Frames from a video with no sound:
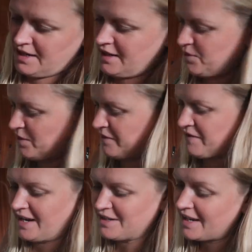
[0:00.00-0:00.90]
it will be
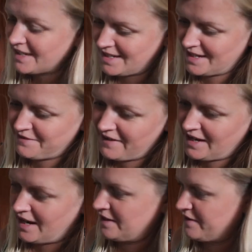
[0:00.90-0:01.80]
fine. Like I say, it's very
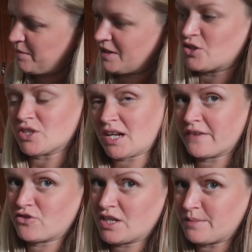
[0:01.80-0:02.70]
kind of her, but it does
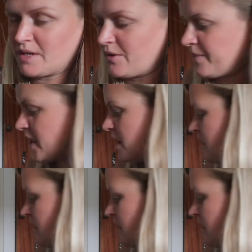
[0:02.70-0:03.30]
kind of stress me out,